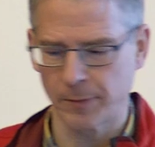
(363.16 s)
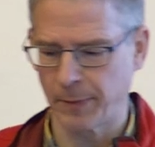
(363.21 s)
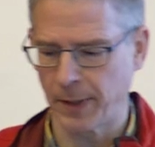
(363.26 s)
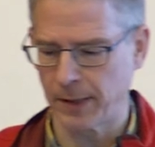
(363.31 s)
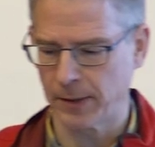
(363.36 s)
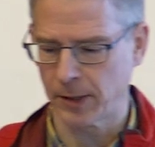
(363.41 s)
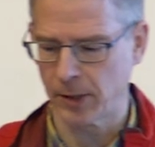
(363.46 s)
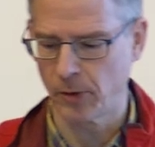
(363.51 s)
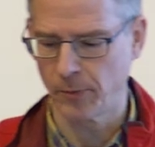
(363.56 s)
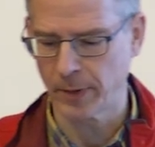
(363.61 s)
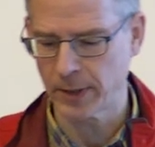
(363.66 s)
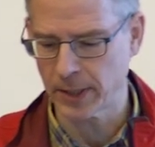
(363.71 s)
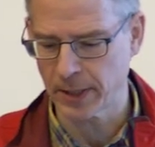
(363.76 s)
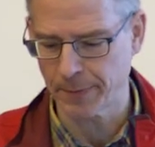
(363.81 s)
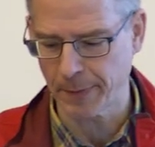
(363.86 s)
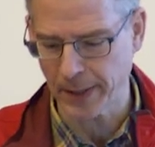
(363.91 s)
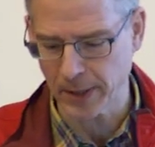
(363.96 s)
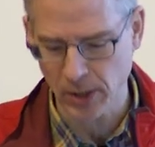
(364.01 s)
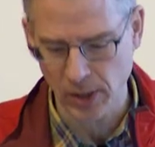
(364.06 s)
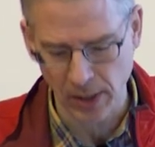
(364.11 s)
what makes humans
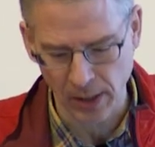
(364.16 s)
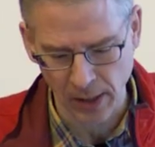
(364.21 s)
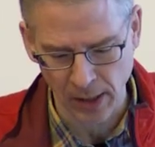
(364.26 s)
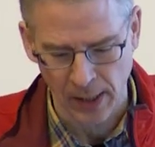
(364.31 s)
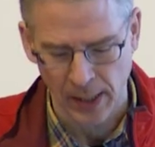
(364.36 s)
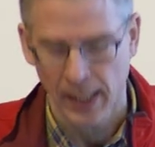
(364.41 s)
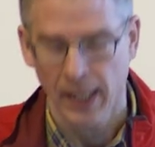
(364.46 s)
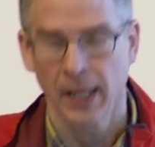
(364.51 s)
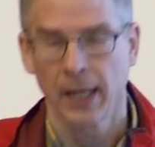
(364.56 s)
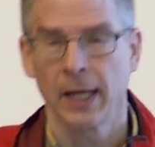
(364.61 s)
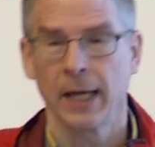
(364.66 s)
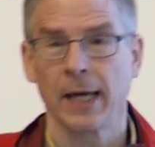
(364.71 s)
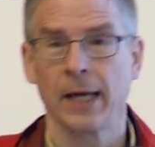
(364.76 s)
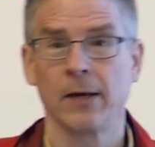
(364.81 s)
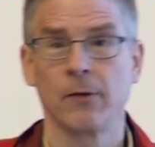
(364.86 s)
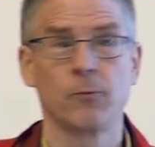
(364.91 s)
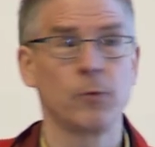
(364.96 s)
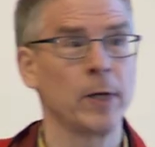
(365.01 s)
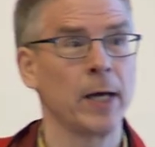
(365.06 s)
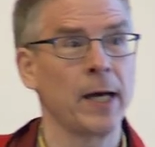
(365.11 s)
special.
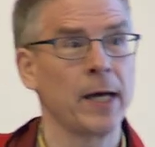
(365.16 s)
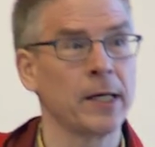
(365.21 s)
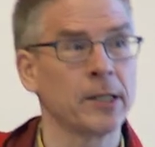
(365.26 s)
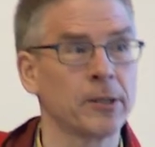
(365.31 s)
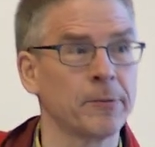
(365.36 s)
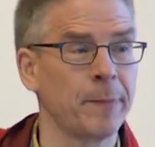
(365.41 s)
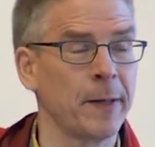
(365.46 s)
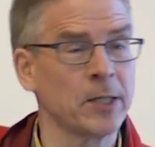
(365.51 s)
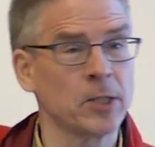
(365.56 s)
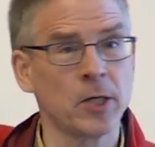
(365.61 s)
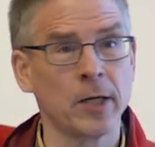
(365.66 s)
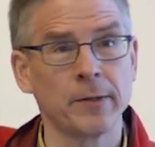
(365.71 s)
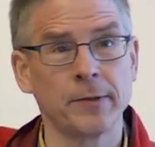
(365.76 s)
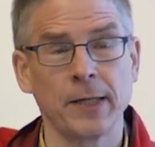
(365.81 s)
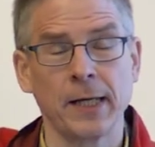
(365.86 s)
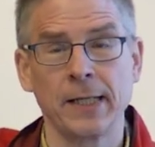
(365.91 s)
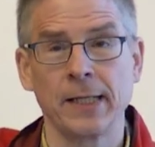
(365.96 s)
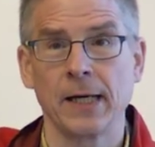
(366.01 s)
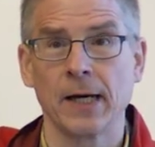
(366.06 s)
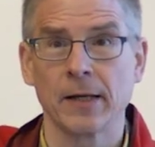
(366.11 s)
We are as special as
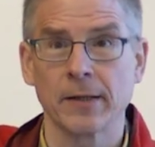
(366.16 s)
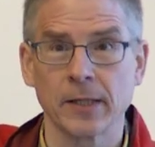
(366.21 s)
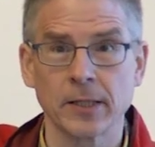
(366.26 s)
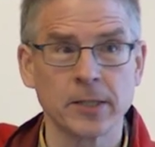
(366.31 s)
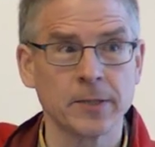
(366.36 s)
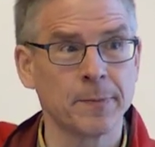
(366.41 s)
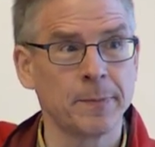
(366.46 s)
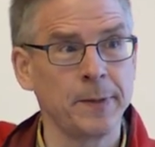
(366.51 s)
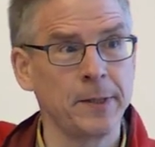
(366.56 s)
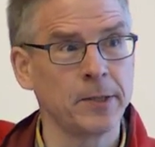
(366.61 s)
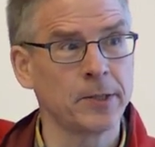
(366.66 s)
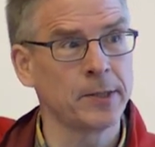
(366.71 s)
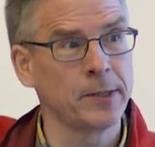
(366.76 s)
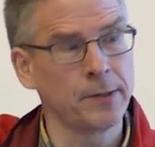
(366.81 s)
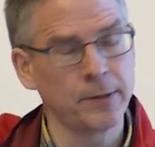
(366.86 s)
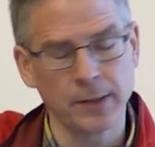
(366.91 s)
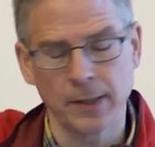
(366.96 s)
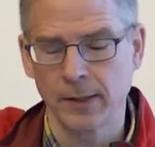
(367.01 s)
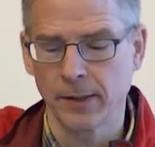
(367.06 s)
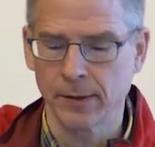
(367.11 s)
any other
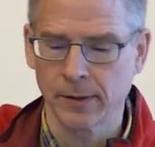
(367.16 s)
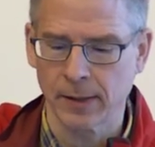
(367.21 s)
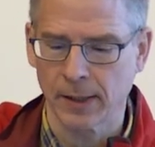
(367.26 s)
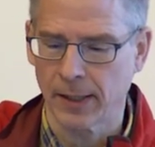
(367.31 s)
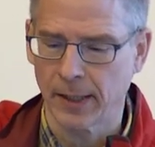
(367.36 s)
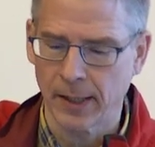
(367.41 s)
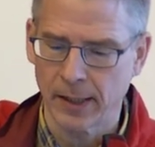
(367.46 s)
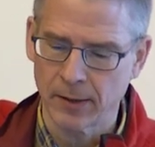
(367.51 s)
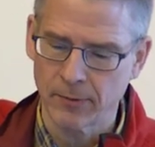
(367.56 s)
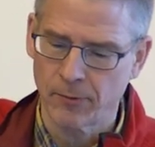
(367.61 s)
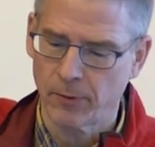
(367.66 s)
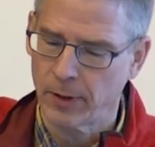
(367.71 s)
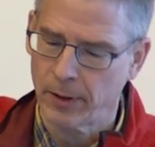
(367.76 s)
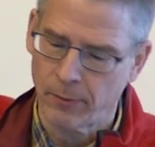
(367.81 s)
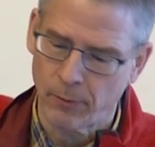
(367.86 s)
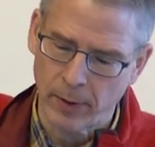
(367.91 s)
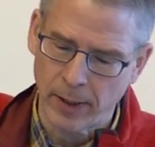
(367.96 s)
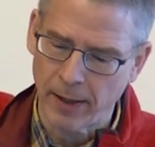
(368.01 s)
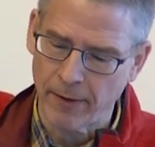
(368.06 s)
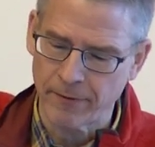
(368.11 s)
species is, right? We,
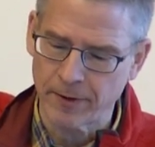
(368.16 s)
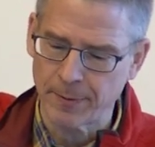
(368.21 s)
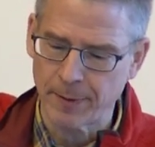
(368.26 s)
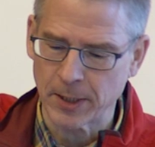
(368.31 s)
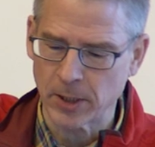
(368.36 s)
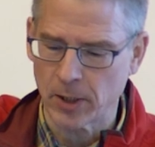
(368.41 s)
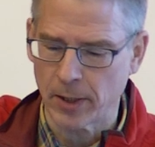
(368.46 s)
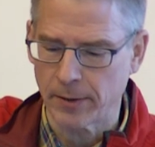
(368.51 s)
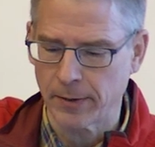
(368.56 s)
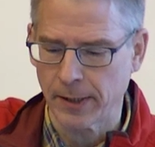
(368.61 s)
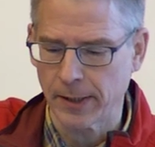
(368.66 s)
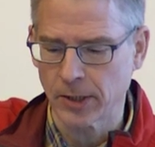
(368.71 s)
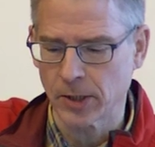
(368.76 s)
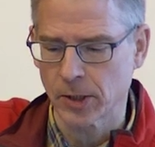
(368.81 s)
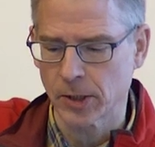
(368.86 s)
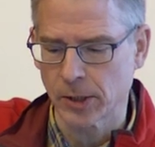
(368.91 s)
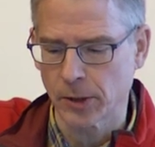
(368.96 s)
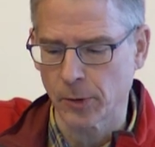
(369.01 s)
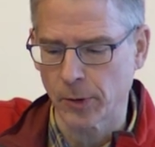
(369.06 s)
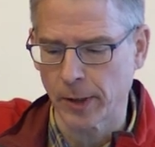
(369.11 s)
we have
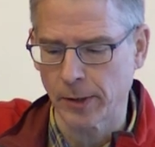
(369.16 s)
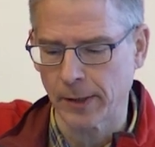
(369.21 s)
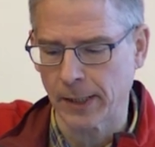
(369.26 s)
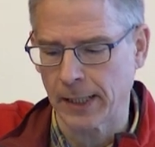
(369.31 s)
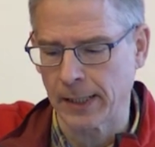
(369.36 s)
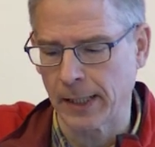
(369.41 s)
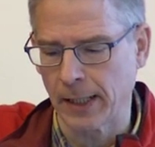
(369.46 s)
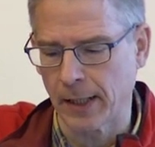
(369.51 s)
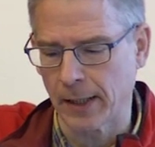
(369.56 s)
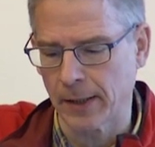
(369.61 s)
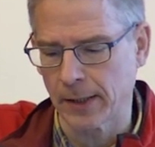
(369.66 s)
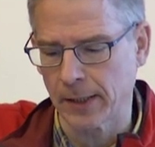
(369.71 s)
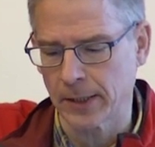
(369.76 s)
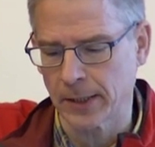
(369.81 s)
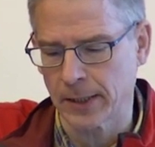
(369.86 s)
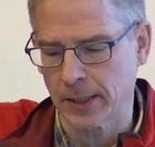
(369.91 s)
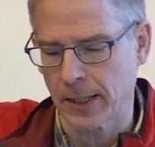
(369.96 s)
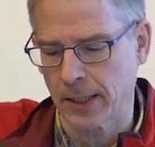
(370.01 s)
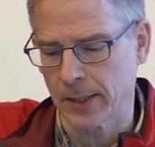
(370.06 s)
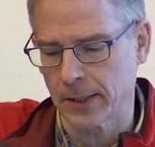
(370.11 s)
specialization, so does any other
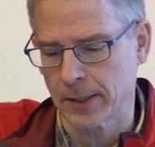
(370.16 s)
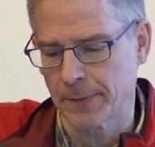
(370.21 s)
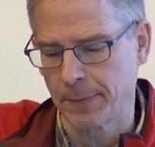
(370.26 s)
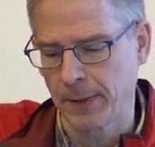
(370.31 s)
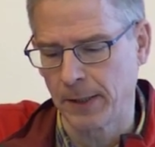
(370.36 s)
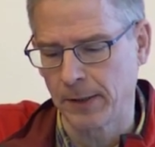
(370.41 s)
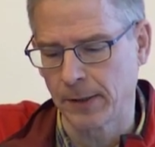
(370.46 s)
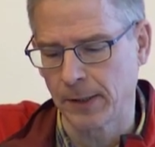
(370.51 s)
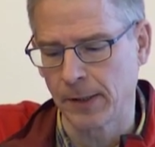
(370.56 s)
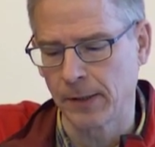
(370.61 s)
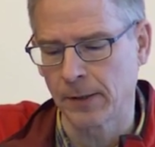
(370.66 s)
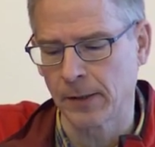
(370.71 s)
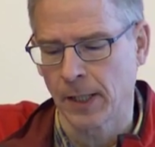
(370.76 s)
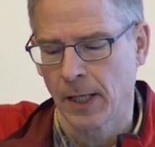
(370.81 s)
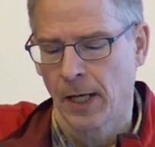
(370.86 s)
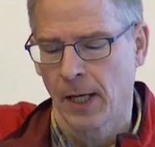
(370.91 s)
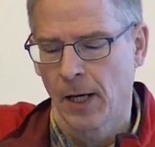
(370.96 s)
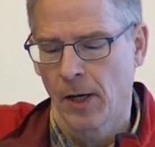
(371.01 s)
uh, species.